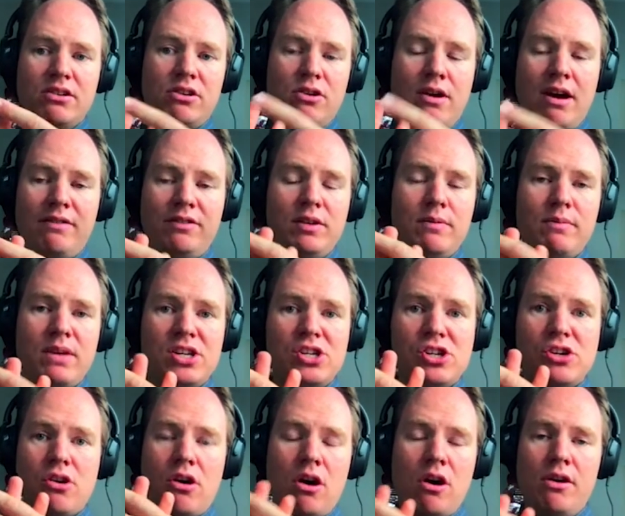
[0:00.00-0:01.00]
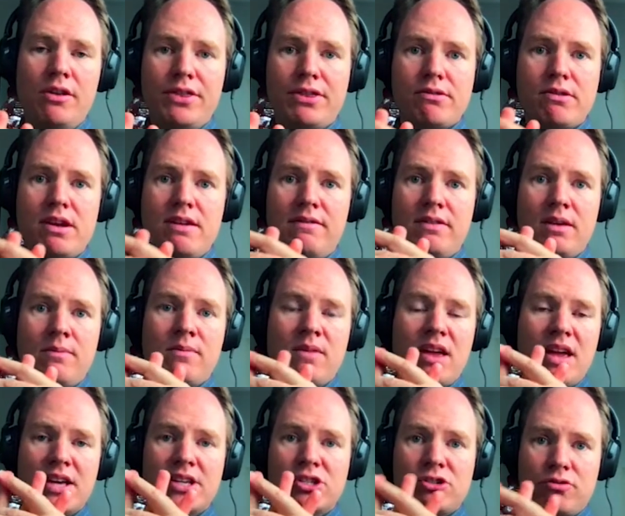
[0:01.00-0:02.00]
You have to mention all 3 of them
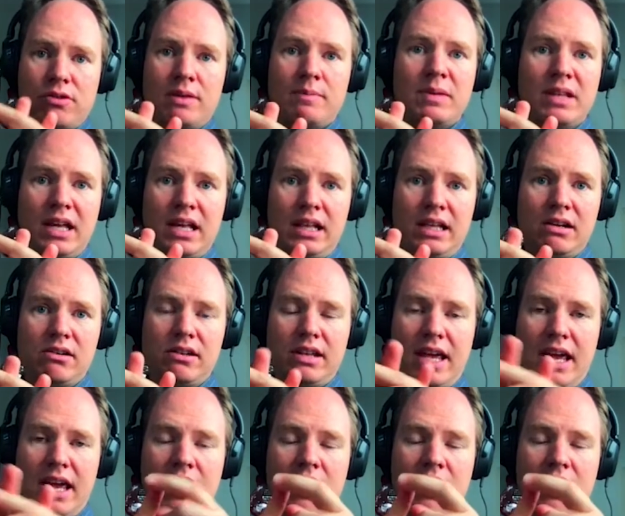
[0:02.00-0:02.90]
extremely clearly.